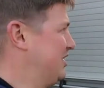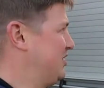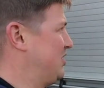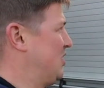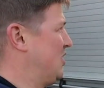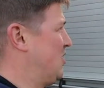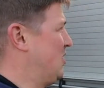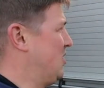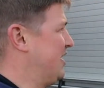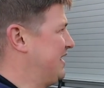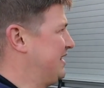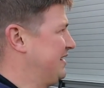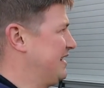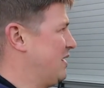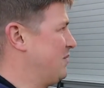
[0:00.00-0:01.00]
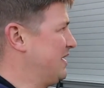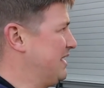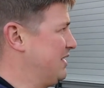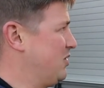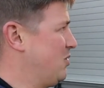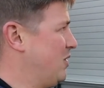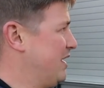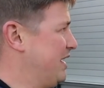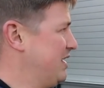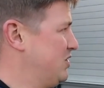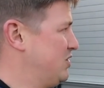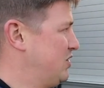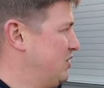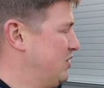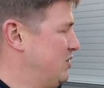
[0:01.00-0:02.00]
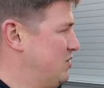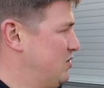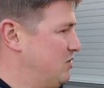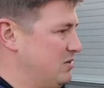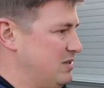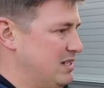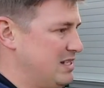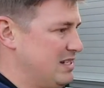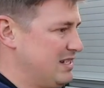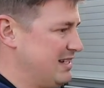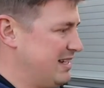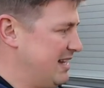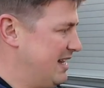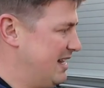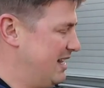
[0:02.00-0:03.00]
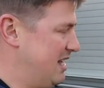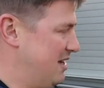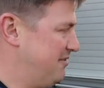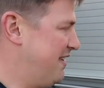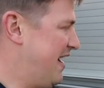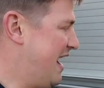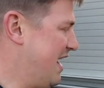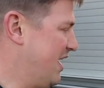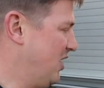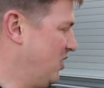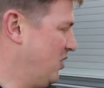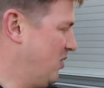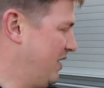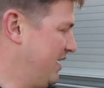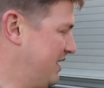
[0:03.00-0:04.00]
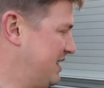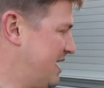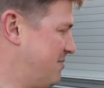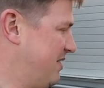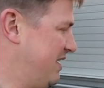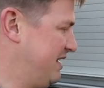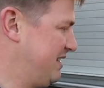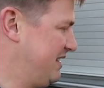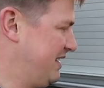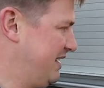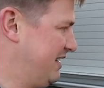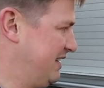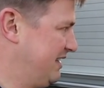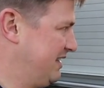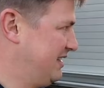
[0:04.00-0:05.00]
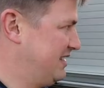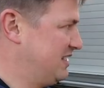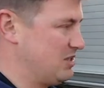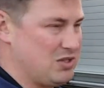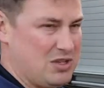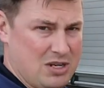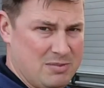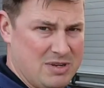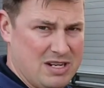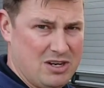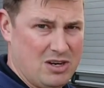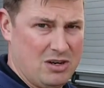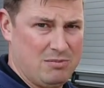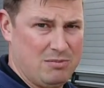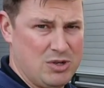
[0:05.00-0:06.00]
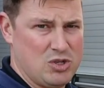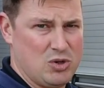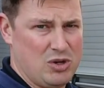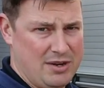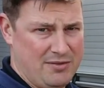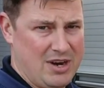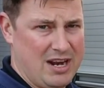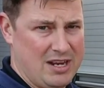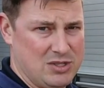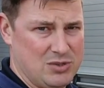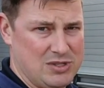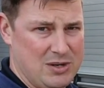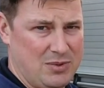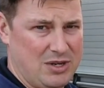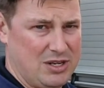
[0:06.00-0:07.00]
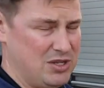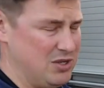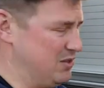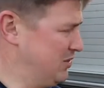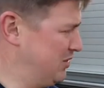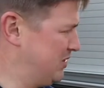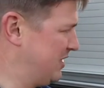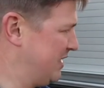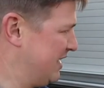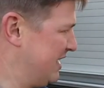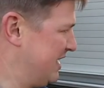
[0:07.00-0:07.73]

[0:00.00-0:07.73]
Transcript: So anything that we need going into a fire or any type of incident, this is going to be our majority of our hand tools that we're going to use.